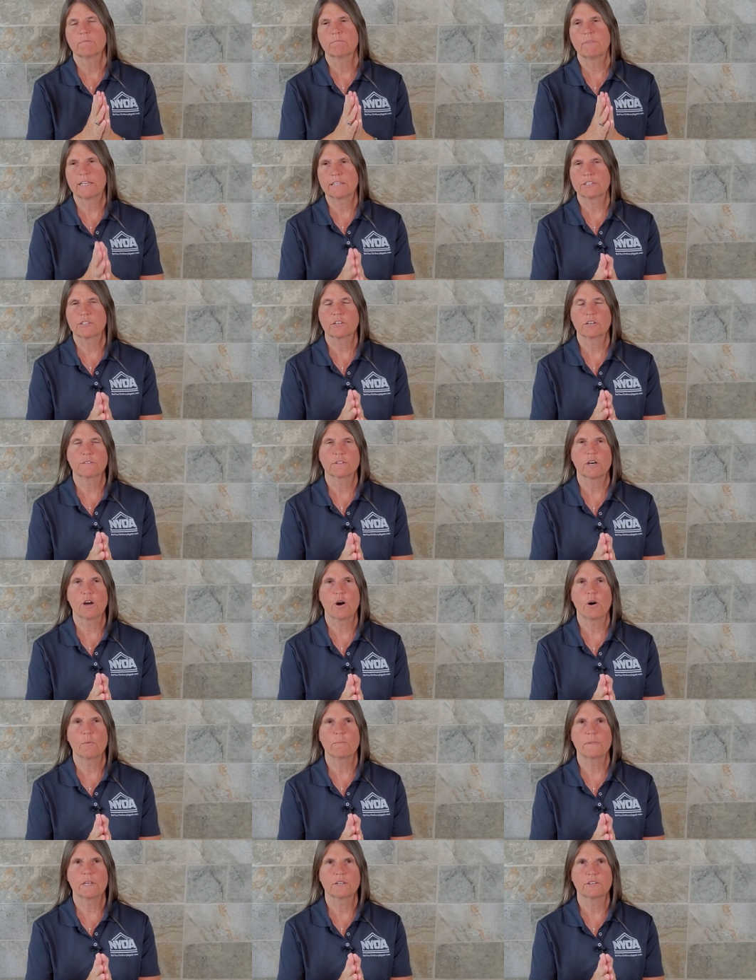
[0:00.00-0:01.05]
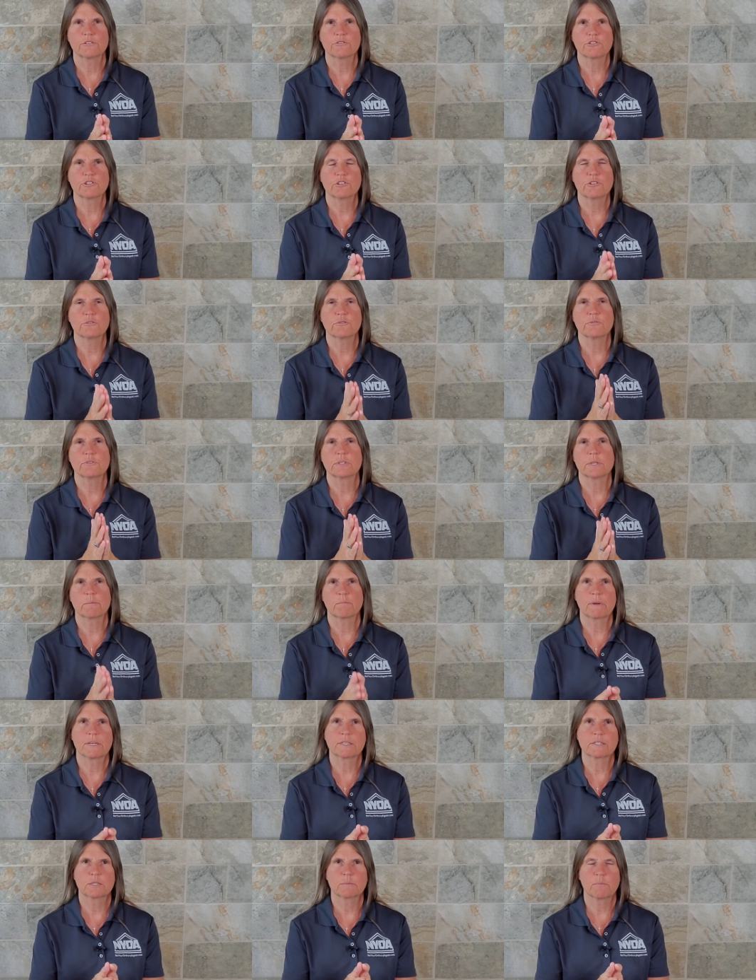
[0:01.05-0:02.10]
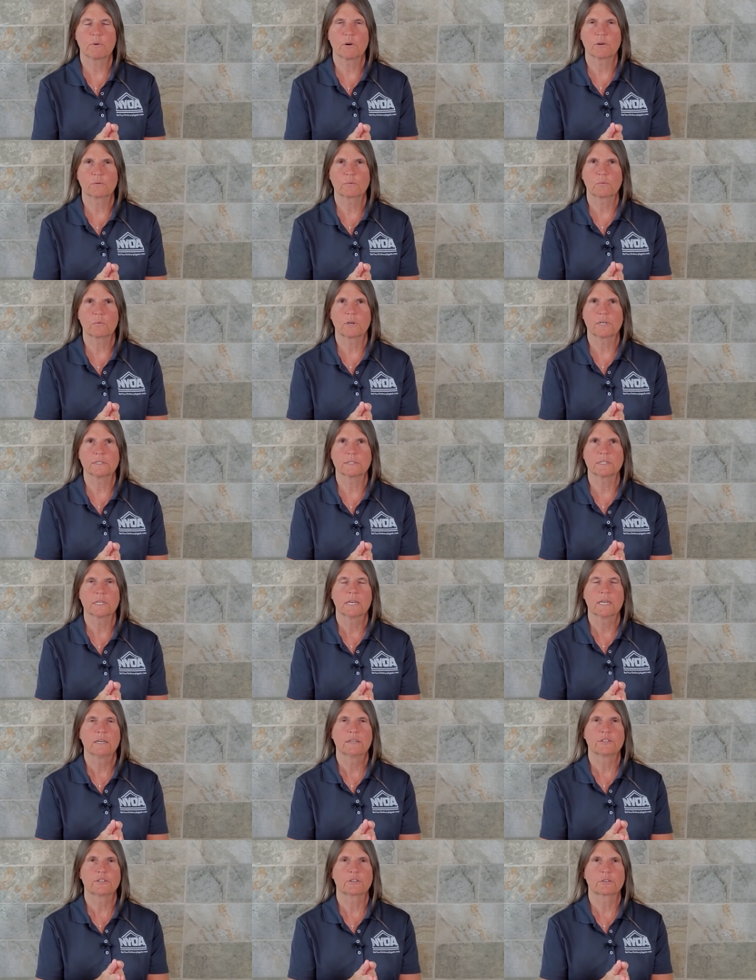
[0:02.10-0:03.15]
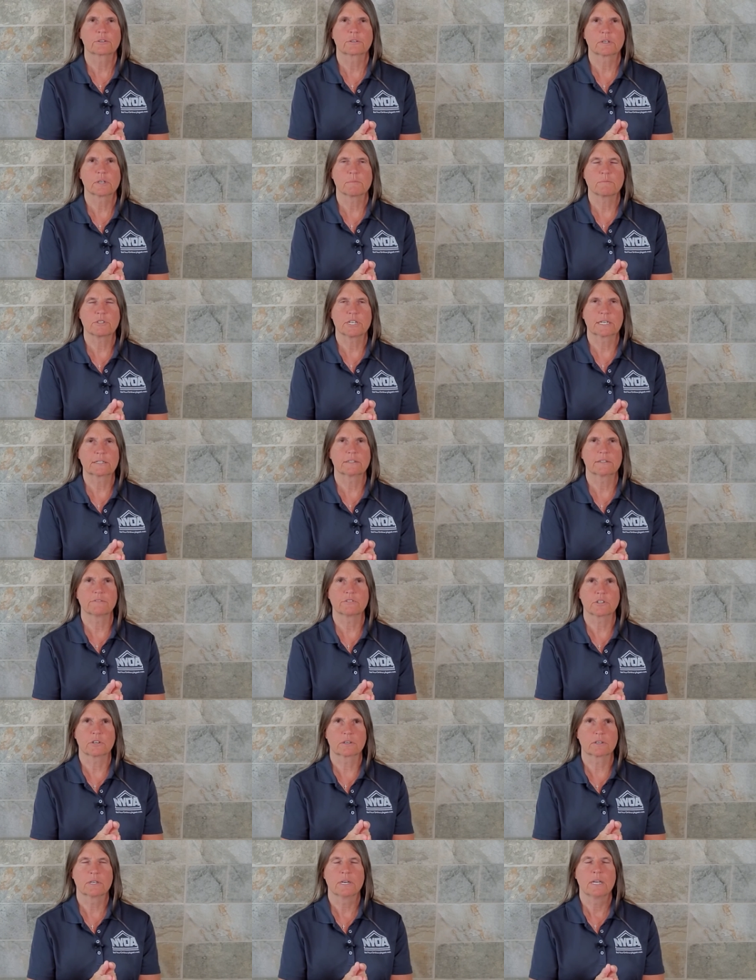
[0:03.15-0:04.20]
based on the home that you choose and based upon what your objectives are.